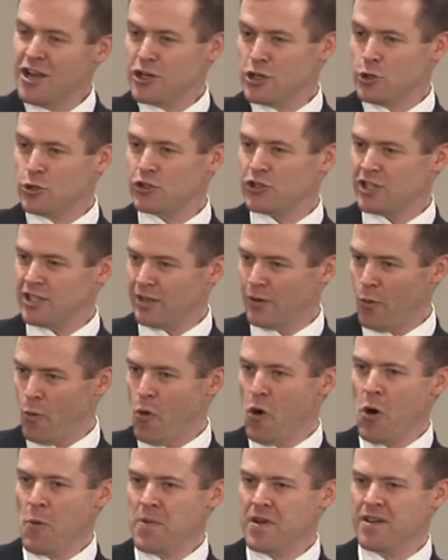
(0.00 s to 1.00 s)
You see a
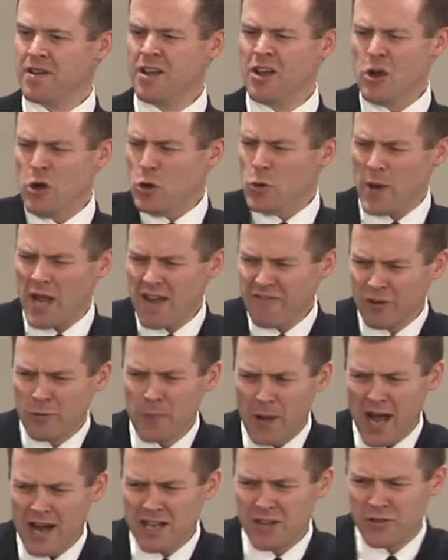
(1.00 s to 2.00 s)
woman who
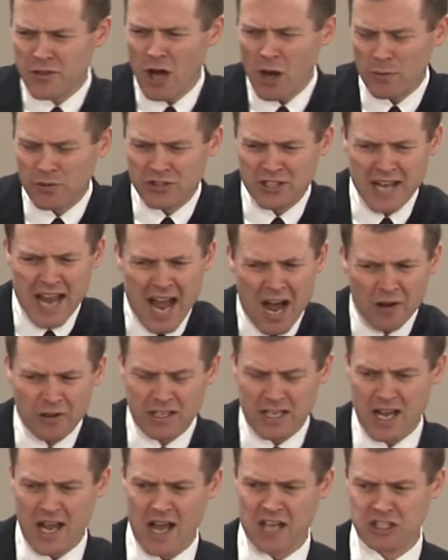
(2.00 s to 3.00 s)
everybody thought was an
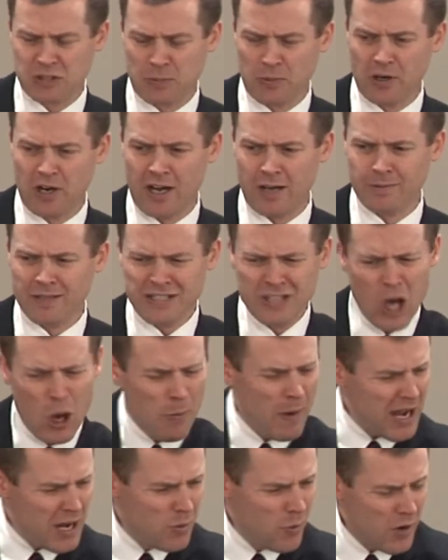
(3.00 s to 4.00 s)
outcast, probably.
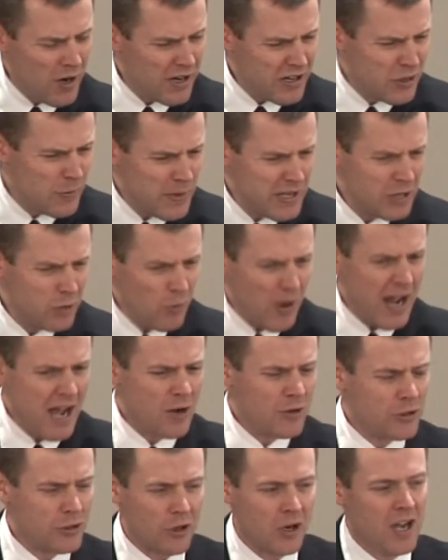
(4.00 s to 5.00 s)
Nobody wanted to be
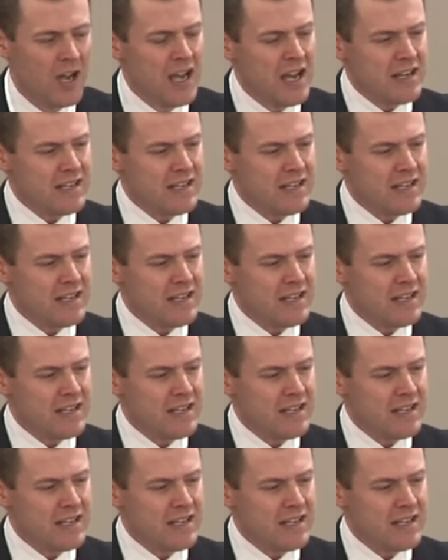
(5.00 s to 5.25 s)
around her.